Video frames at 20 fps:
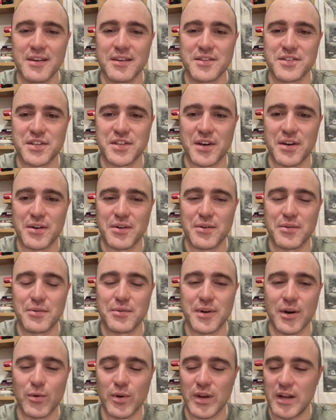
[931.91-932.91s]
So
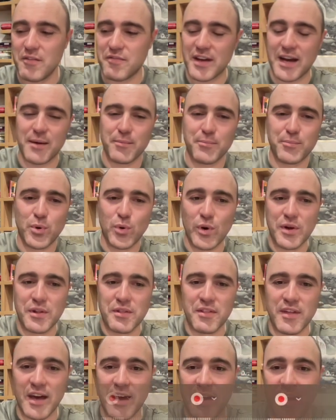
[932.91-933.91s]
I'll leave that
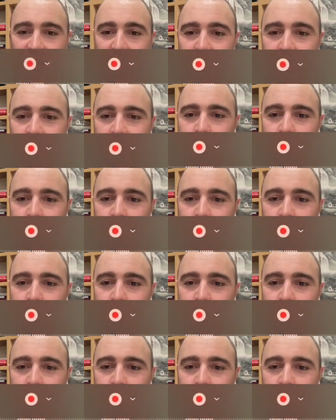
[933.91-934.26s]
point there.